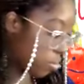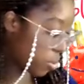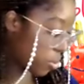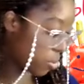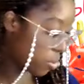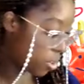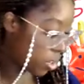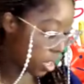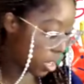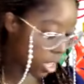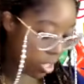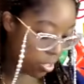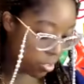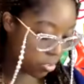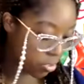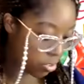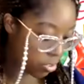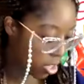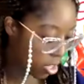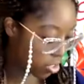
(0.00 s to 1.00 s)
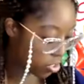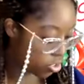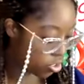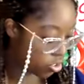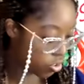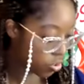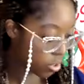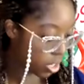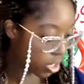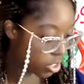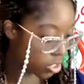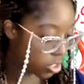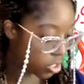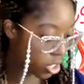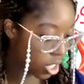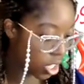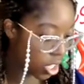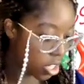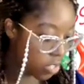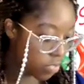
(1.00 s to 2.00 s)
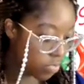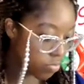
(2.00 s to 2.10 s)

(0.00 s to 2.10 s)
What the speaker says: blue on the other side too, actually.